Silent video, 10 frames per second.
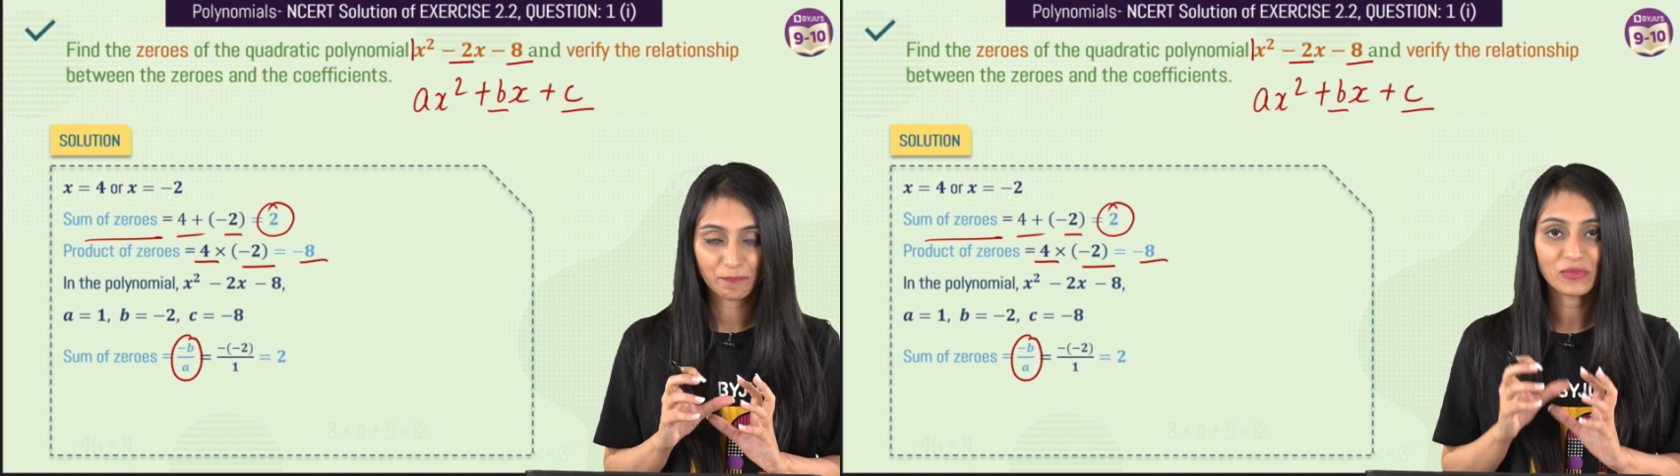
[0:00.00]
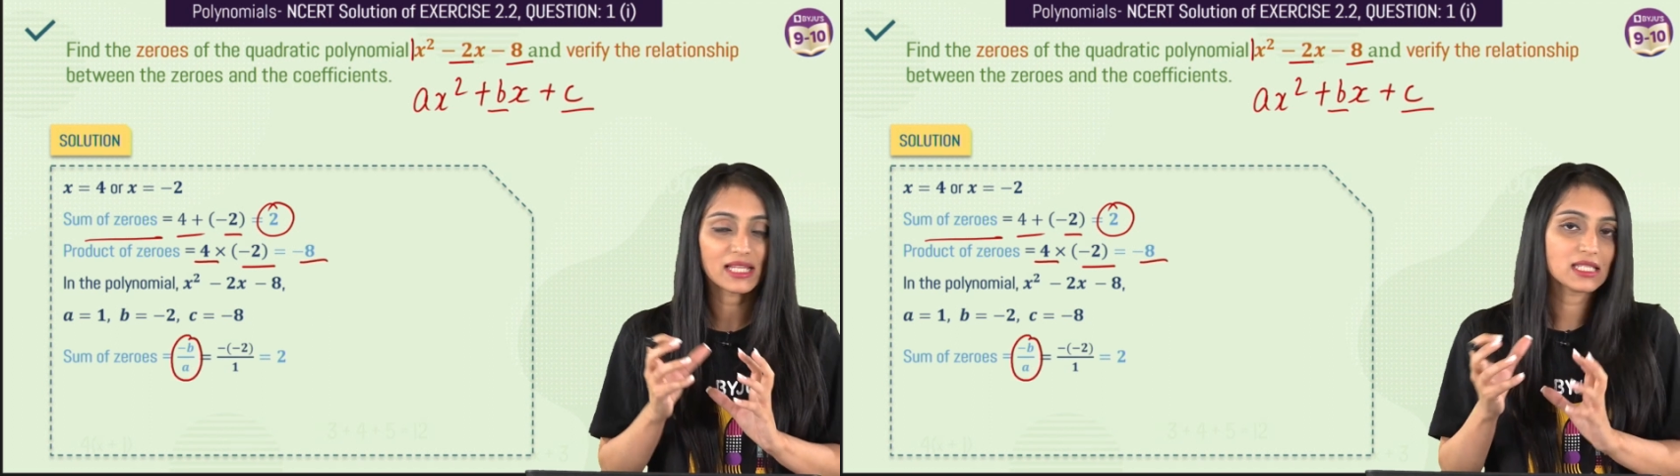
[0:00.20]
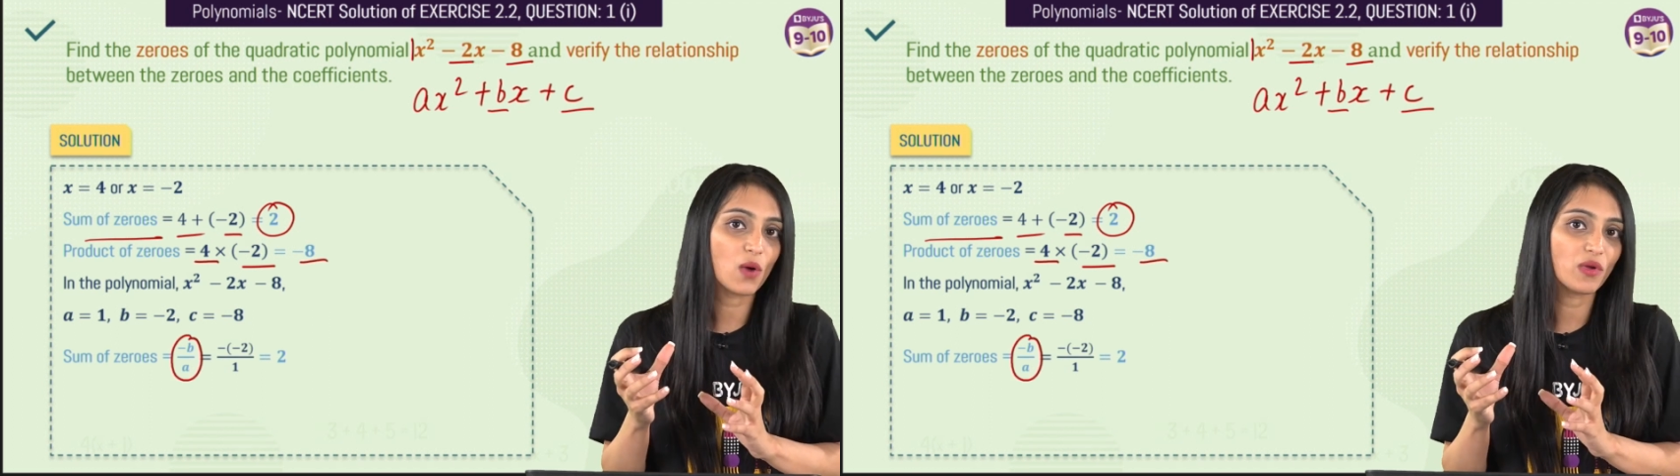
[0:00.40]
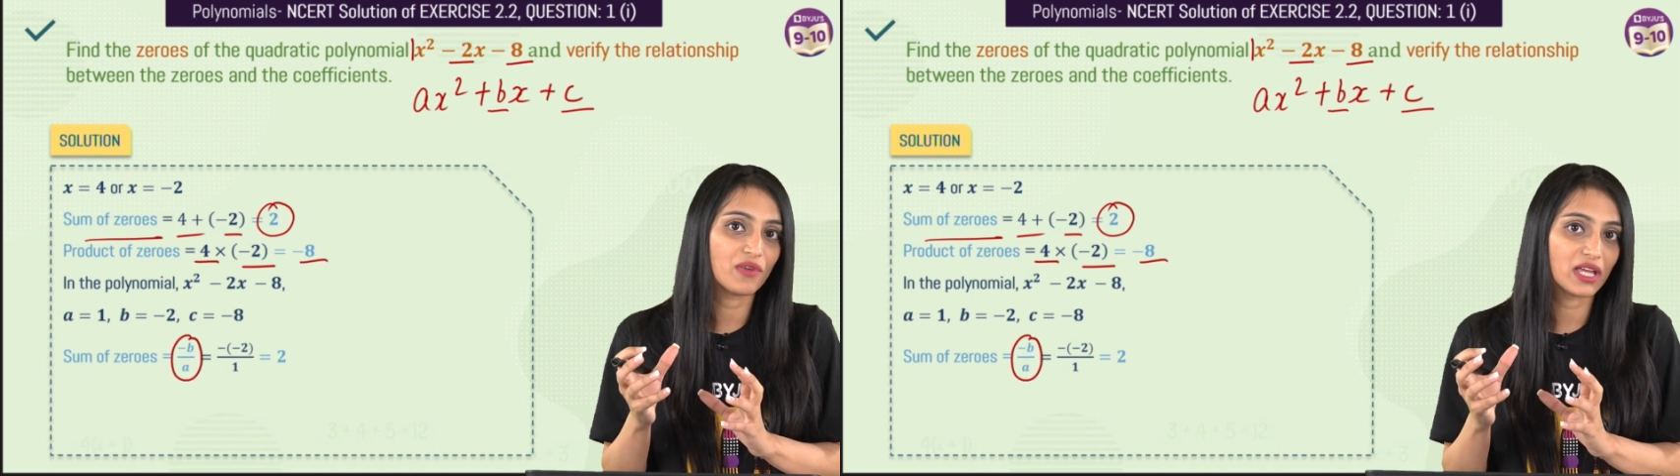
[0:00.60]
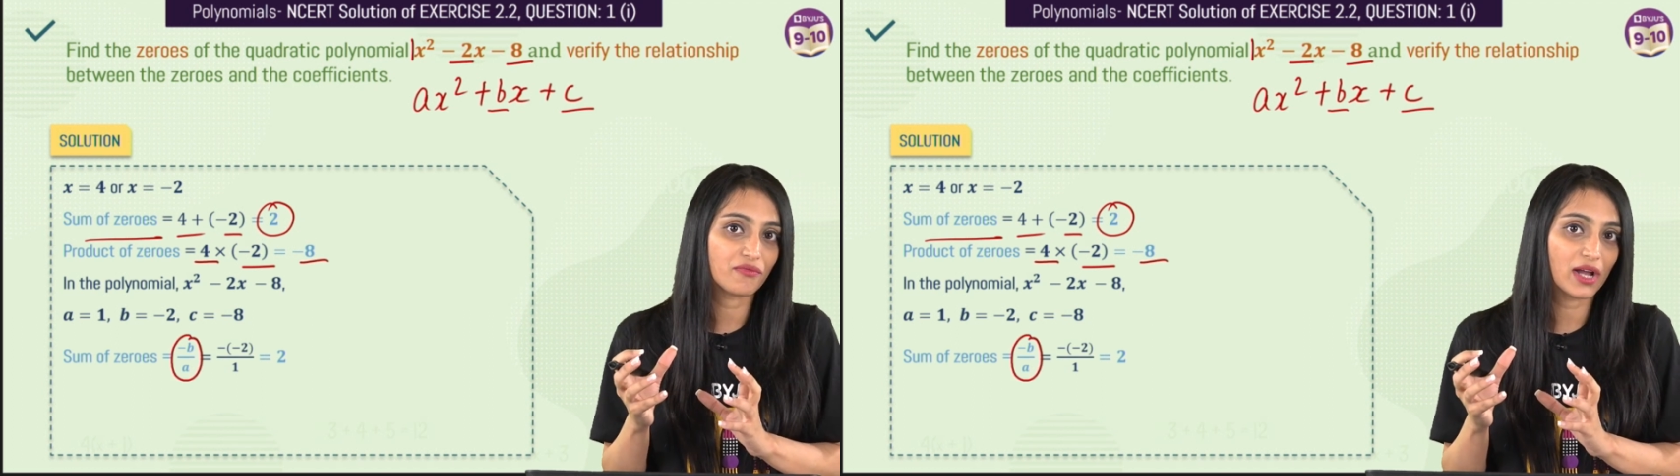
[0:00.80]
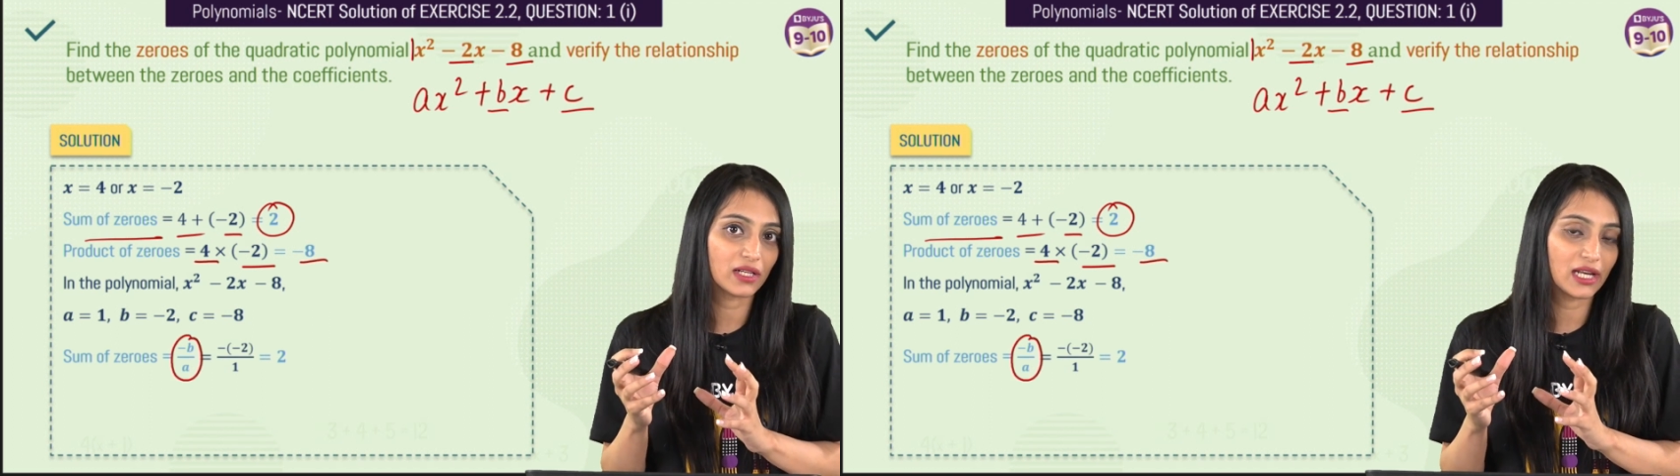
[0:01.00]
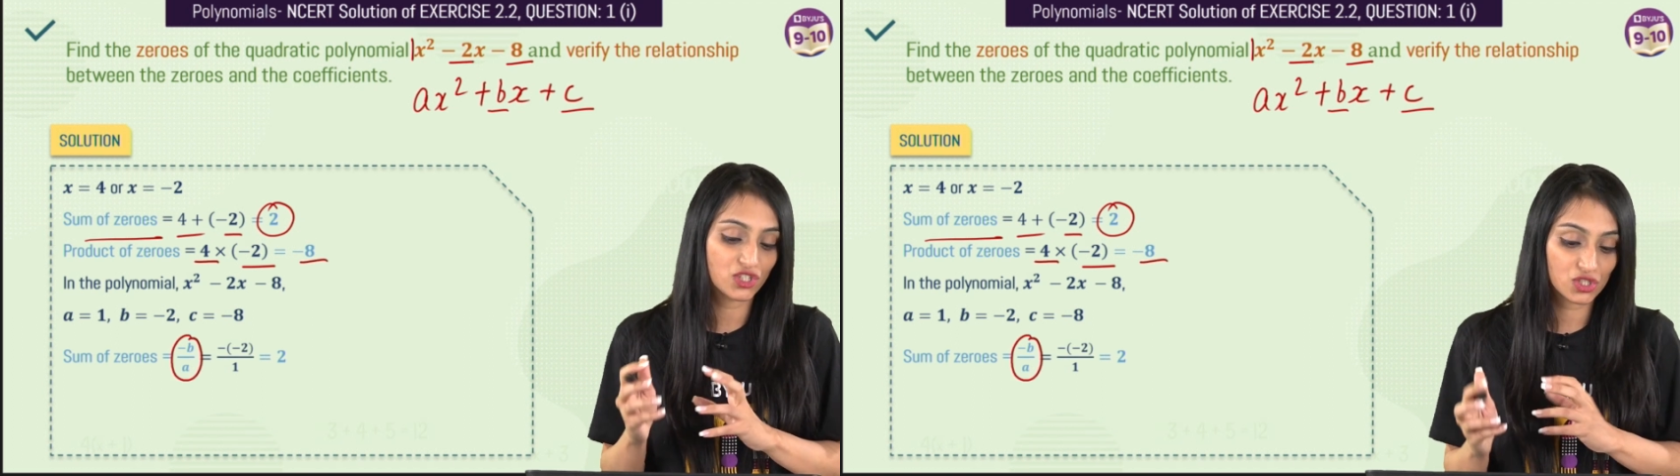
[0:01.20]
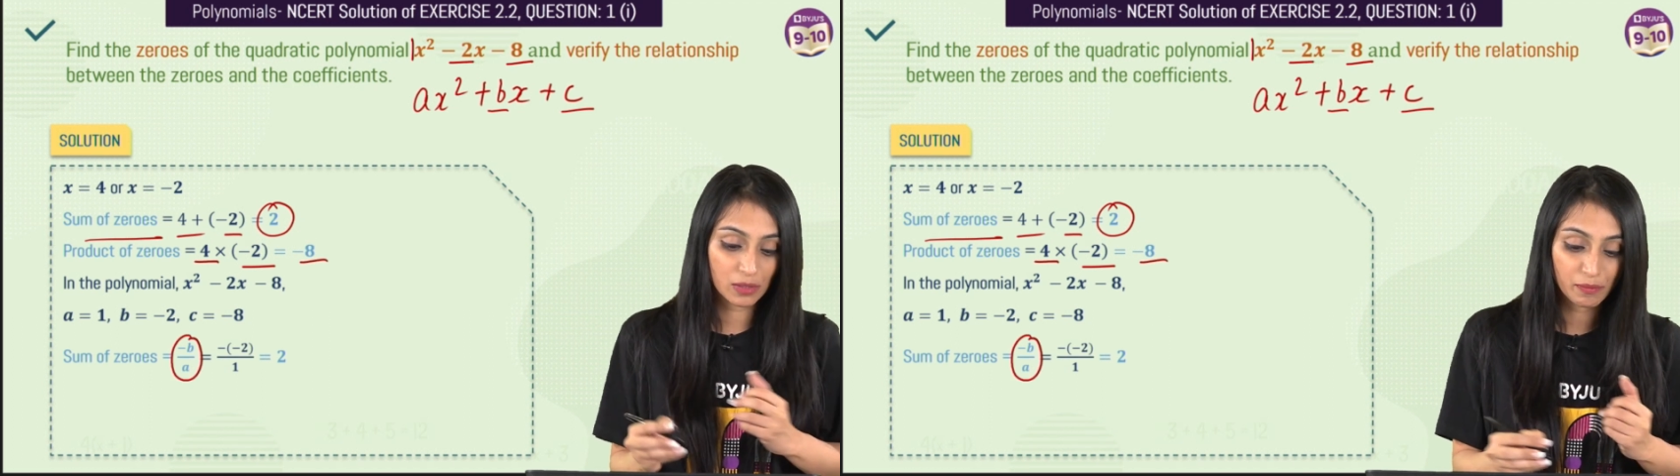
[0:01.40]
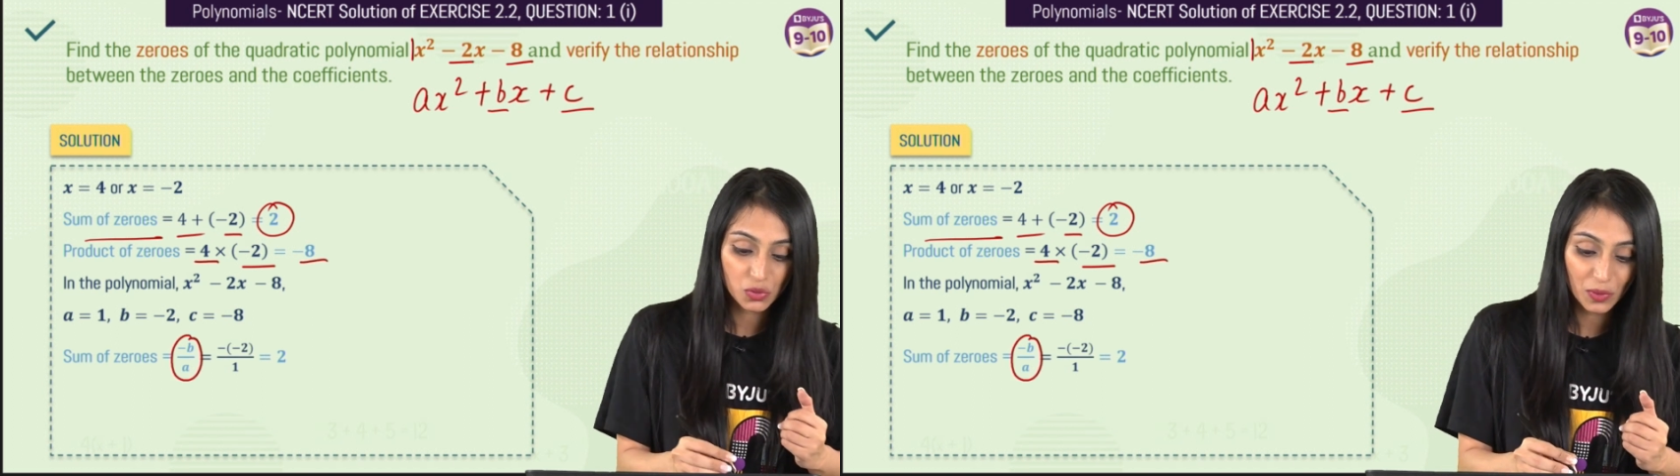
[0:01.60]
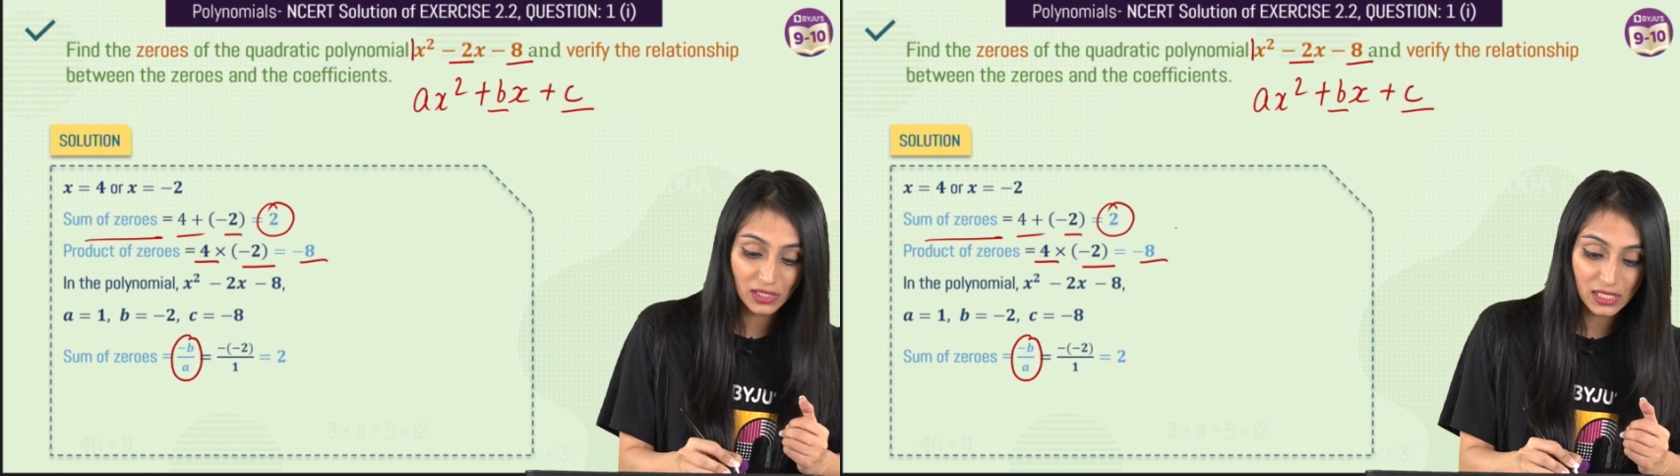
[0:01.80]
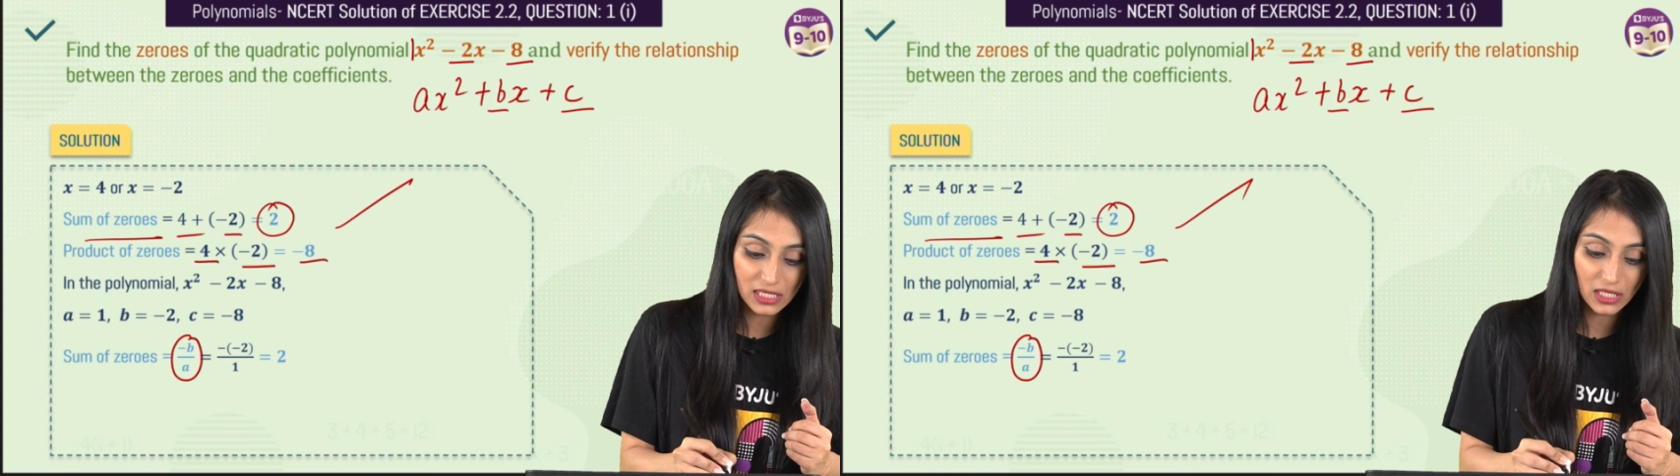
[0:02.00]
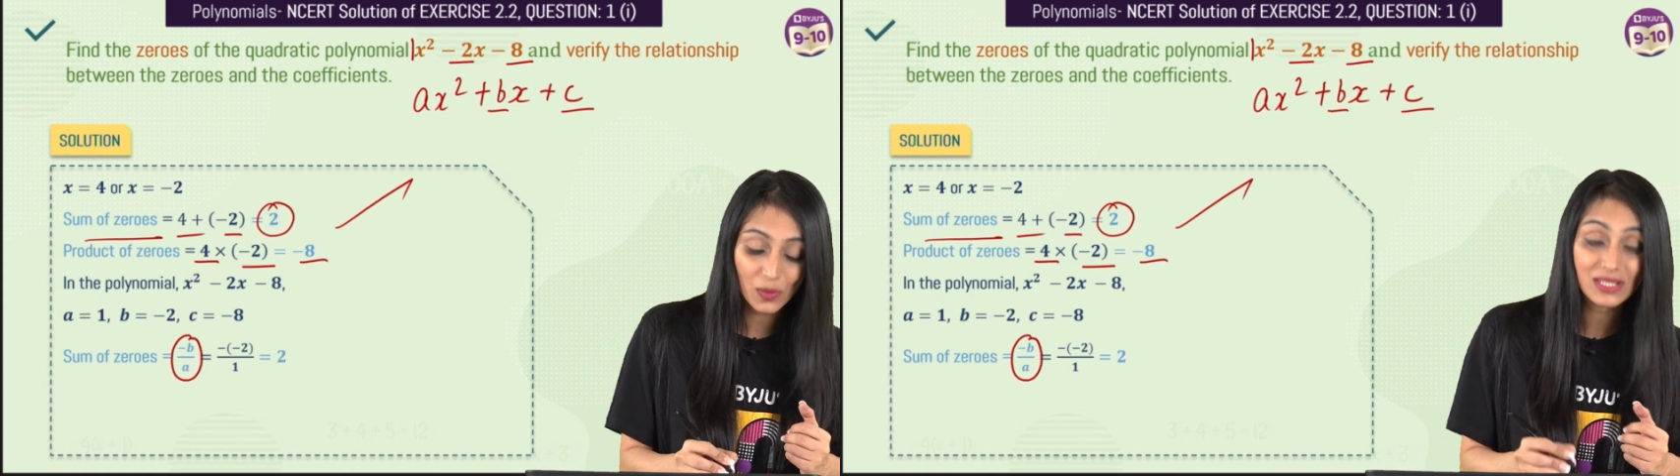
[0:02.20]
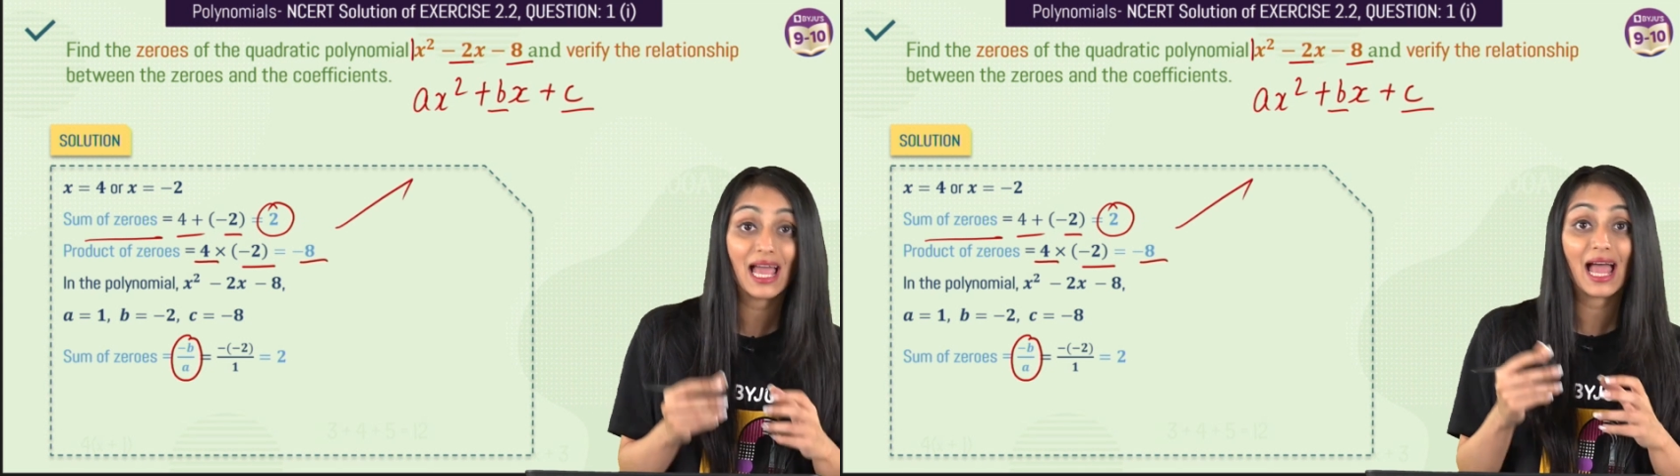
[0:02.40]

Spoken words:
That's how we verify the relationship between the zeros